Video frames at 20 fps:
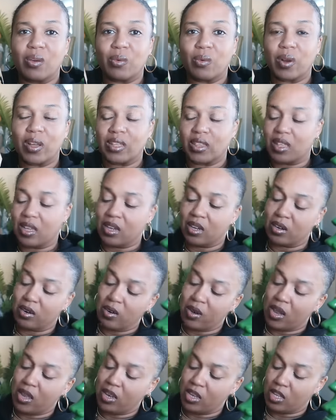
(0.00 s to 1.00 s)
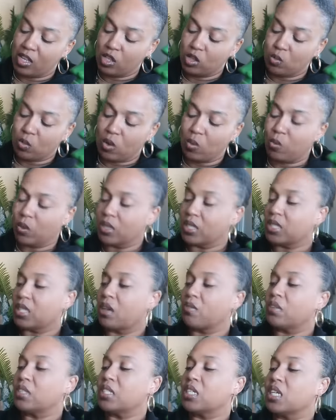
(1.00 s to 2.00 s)
right there. And this one was
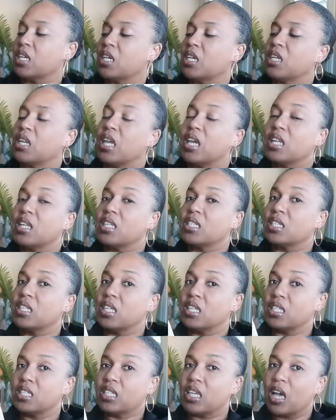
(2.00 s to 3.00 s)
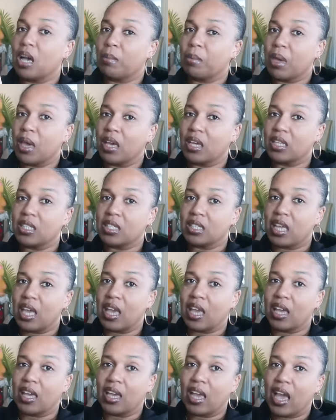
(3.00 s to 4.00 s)
seventeen dollars, and this is Cupcakes
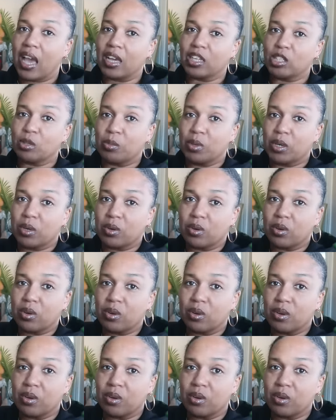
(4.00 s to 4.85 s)
and Cashmere.